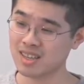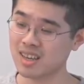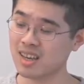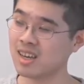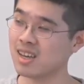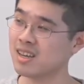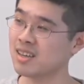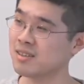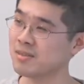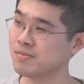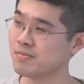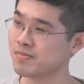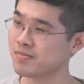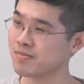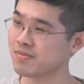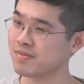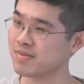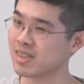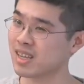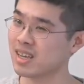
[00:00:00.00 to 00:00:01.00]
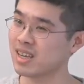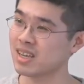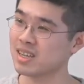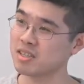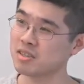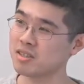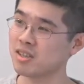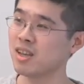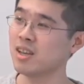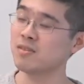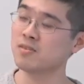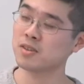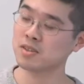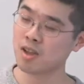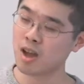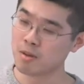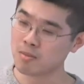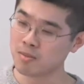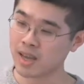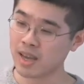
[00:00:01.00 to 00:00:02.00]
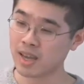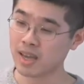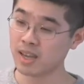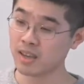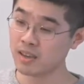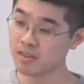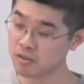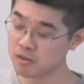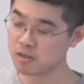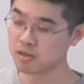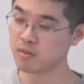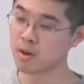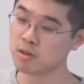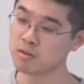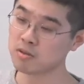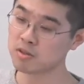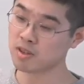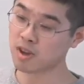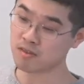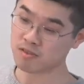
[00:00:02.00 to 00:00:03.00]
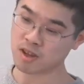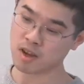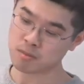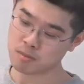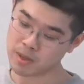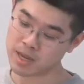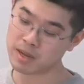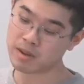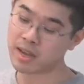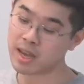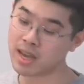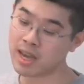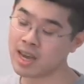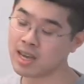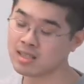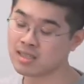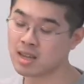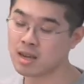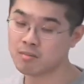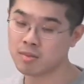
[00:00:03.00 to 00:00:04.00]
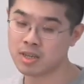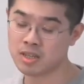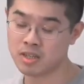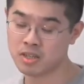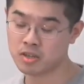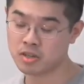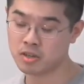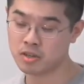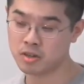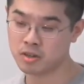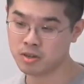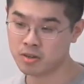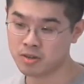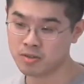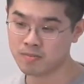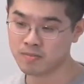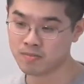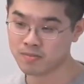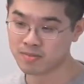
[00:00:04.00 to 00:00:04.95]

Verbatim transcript: Um, so for top k, if you want to solve top k, you can add some additional